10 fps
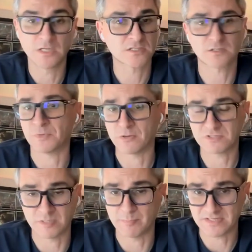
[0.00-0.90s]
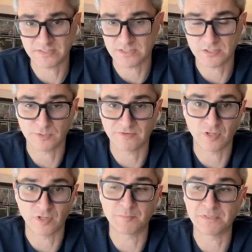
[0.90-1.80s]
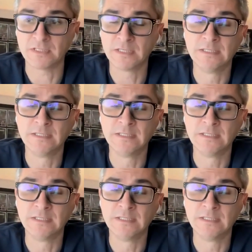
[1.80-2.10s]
someone else in the business or whatever that would be.